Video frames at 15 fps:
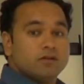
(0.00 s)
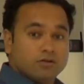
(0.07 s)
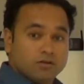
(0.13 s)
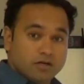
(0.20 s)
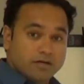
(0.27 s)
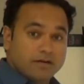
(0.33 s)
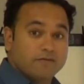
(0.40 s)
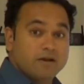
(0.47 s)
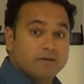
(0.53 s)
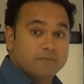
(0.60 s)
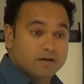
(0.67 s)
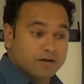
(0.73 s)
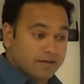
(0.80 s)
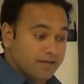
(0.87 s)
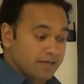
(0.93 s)
the
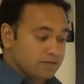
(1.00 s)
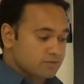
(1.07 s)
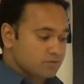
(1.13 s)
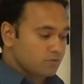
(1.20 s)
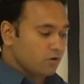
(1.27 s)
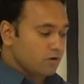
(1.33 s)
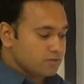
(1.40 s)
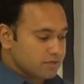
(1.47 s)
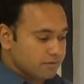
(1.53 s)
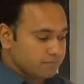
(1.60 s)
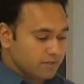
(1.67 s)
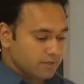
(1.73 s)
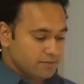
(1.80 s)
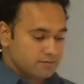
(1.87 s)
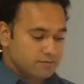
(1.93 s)
developer again saw
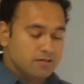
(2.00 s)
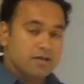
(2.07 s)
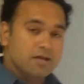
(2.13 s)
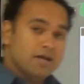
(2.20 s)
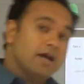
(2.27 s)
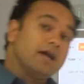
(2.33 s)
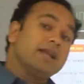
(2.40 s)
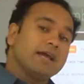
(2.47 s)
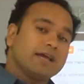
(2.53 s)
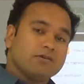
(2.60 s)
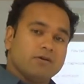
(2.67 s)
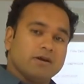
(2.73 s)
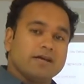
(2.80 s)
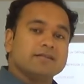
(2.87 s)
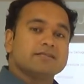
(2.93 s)
something and like
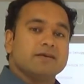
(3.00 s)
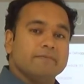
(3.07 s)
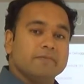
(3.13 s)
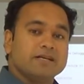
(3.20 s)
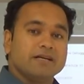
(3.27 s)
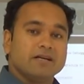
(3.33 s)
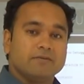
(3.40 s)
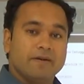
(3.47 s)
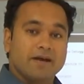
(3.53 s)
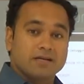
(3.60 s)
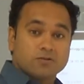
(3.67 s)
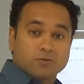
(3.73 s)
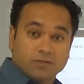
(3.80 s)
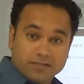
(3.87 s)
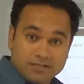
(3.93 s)
again submitted it back.
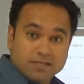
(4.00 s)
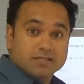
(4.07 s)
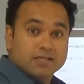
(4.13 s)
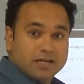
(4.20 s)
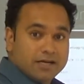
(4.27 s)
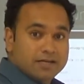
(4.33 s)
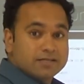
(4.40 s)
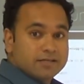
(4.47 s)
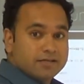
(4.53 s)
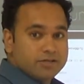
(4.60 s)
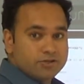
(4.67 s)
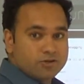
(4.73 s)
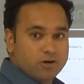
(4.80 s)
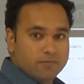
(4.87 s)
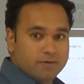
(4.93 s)
So this is the concerned
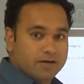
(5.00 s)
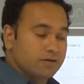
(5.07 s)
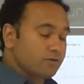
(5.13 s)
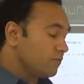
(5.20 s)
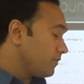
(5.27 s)
job, right?